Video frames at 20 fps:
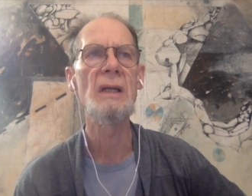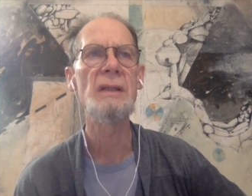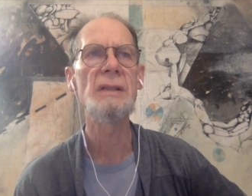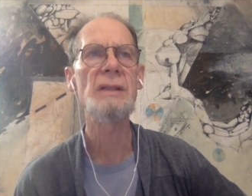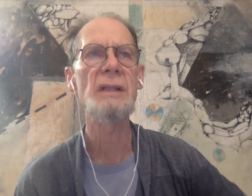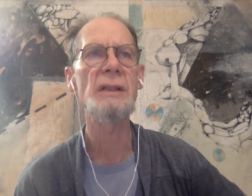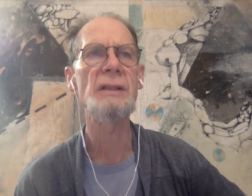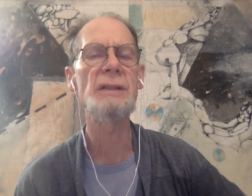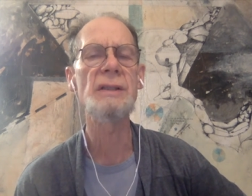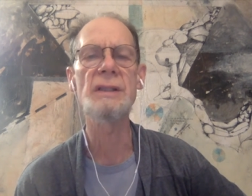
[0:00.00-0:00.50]

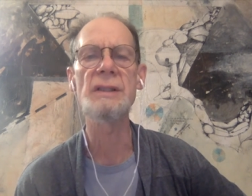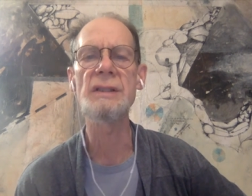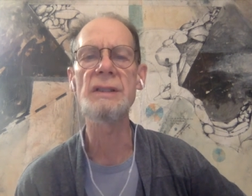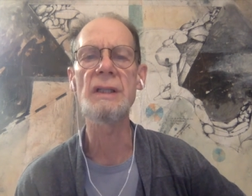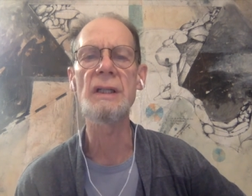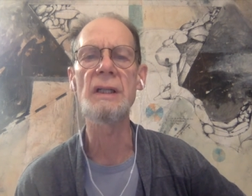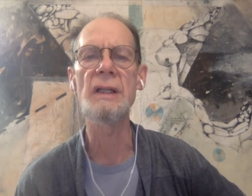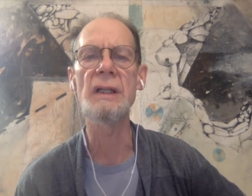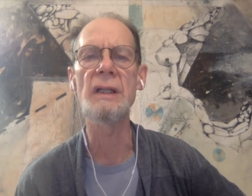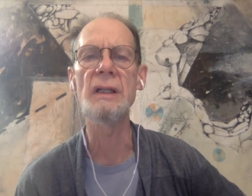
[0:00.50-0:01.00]
such as
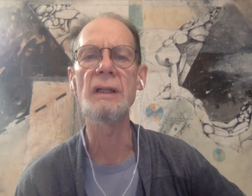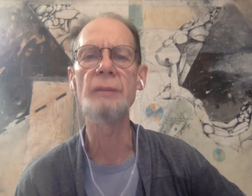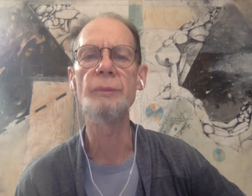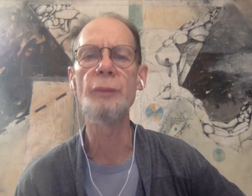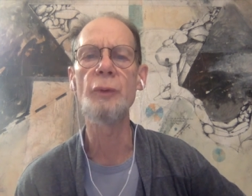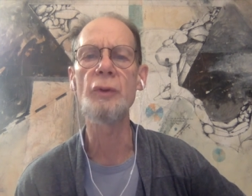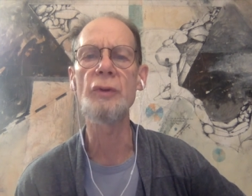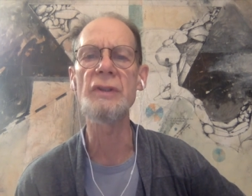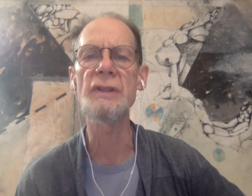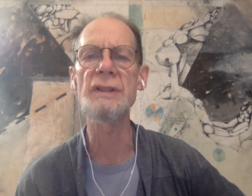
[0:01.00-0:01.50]
uh,
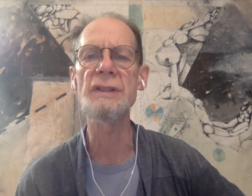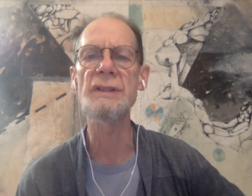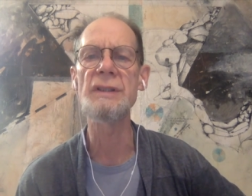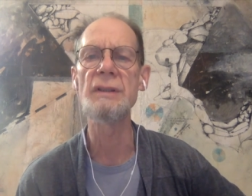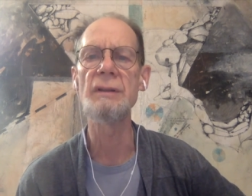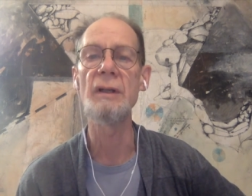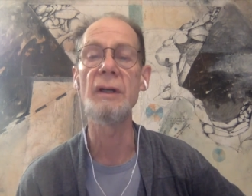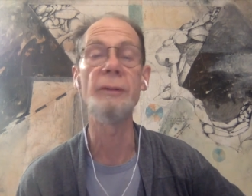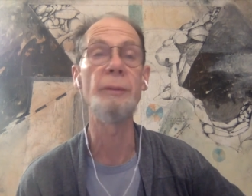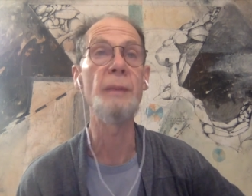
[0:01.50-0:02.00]

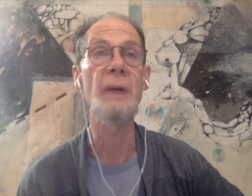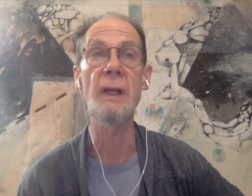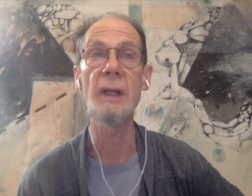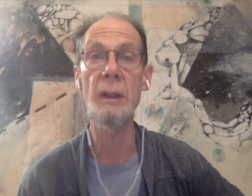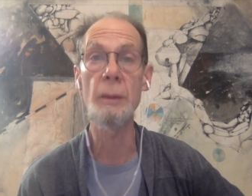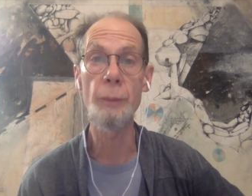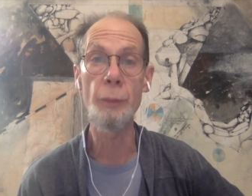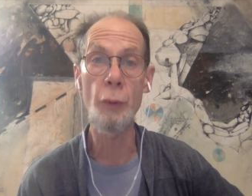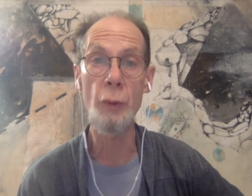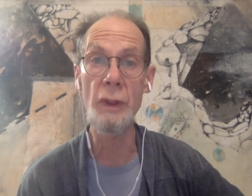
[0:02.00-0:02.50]
portraits of many
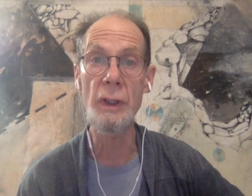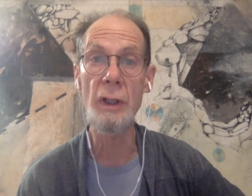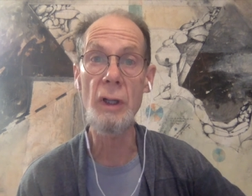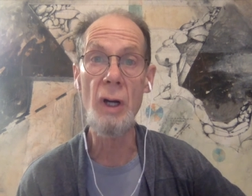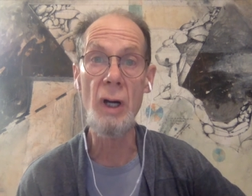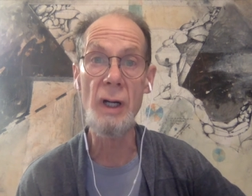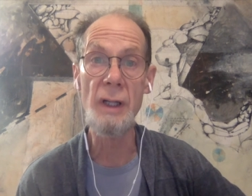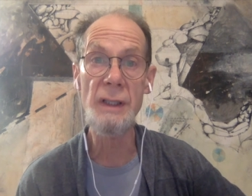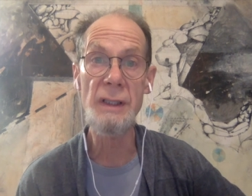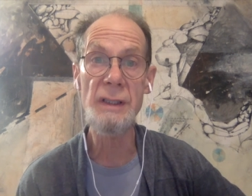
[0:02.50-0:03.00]
important
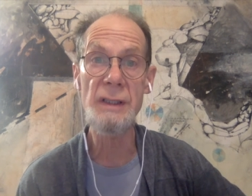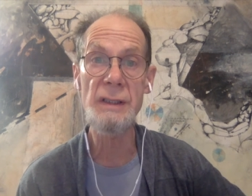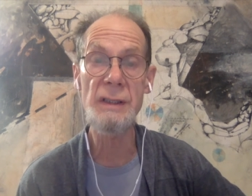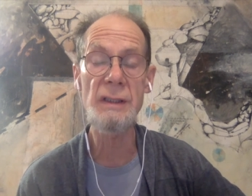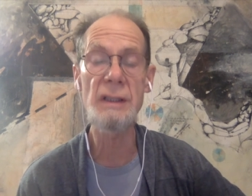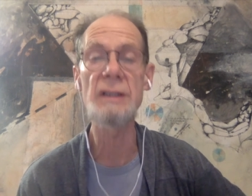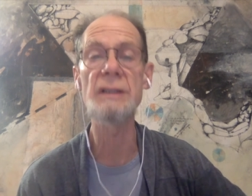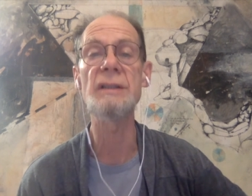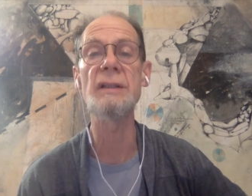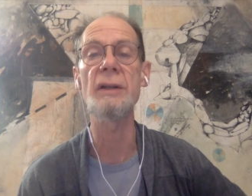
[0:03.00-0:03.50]
artists
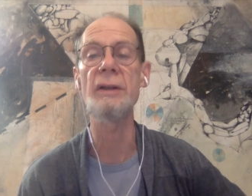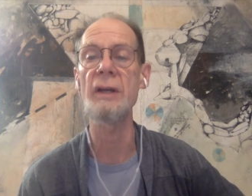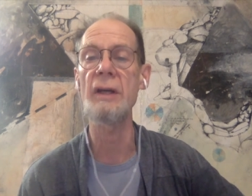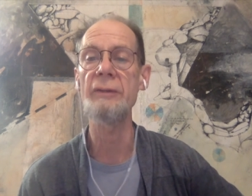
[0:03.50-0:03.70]
in South